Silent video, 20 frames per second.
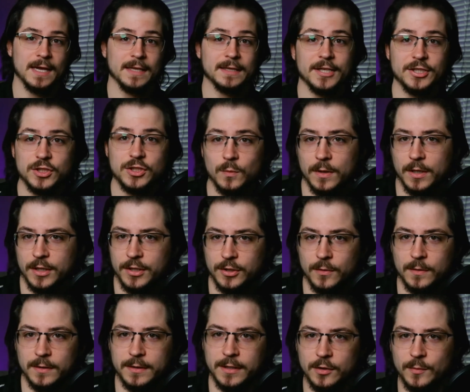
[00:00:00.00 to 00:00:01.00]
Unless you want to
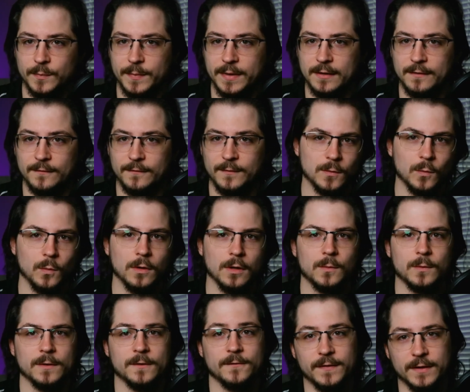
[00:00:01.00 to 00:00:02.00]
do a little bit of
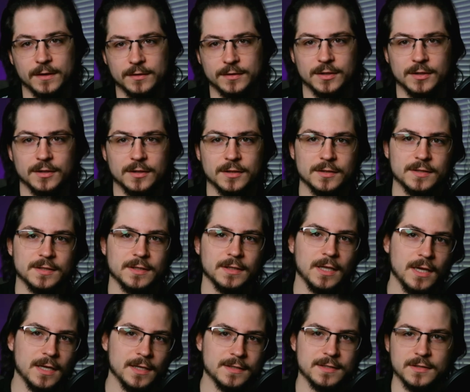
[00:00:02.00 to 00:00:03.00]
work with filters,
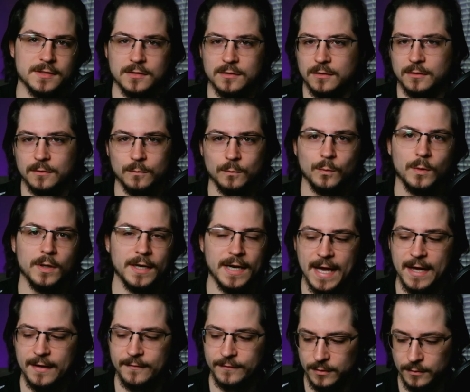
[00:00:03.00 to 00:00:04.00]
LUTs, or what
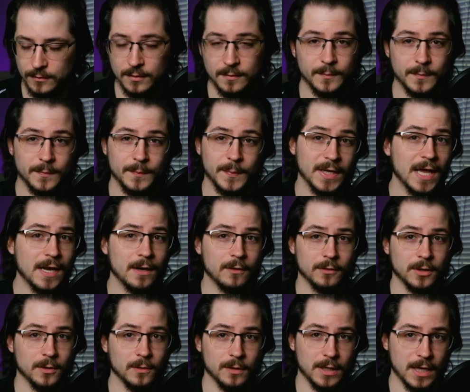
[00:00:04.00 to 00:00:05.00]
have you. But I don't
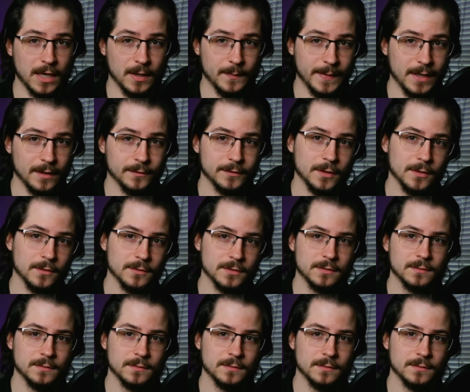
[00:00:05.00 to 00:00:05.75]
know a lot about those.